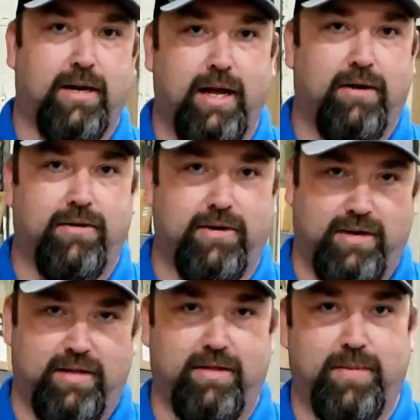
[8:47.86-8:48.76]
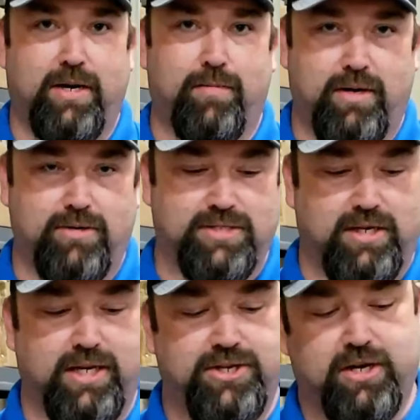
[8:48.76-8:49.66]
an hour and then the belt blows and
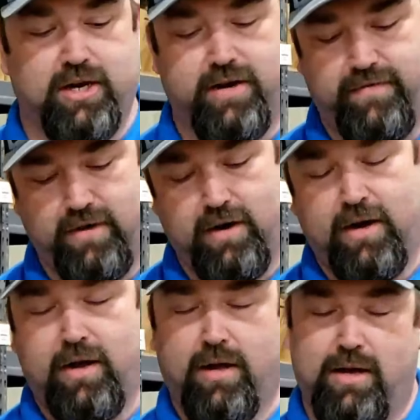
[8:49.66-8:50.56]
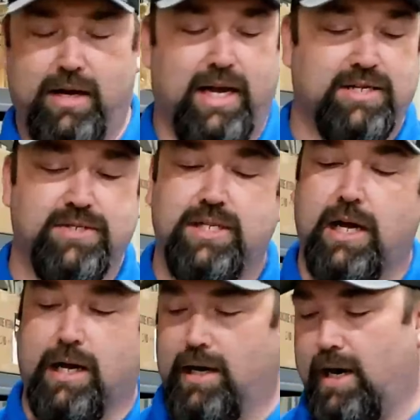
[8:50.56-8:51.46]
it gets you covered. Guys, we
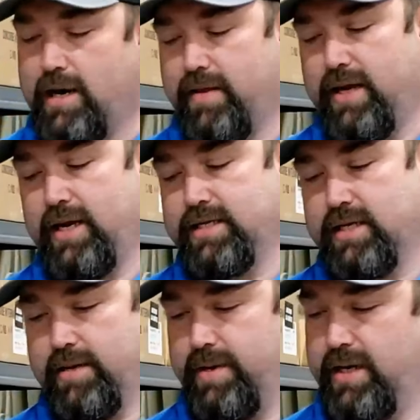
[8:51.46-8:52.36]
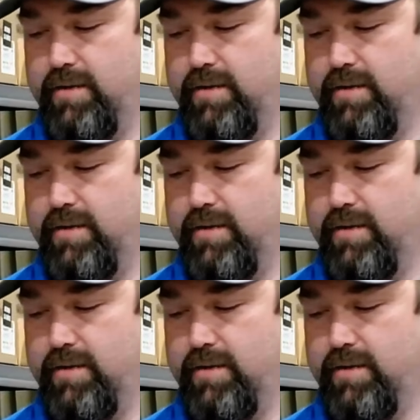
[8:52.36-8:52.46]
stock a lot of these. I mean,